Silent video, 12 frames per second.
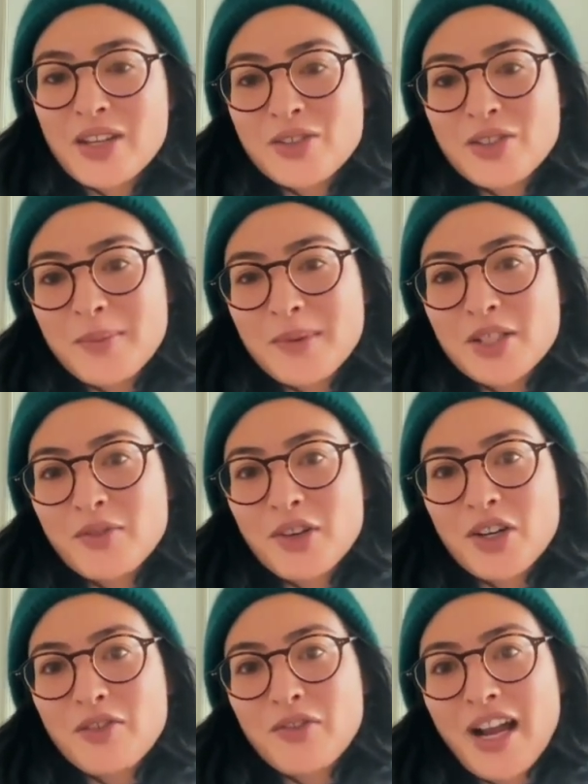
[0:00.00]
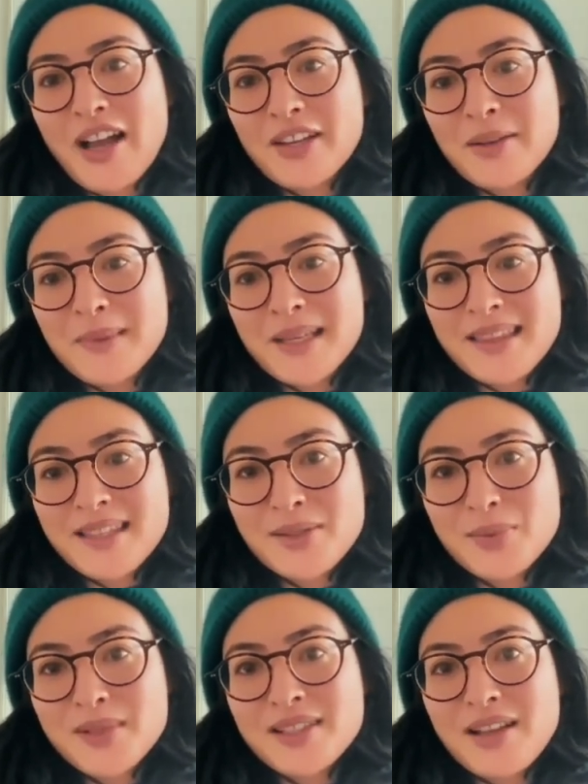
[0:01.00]
so much for having me. This
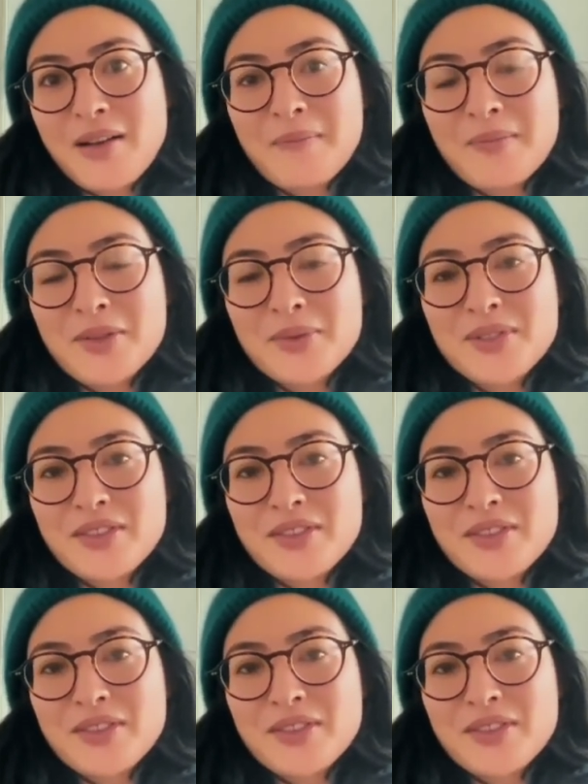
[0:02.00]
was a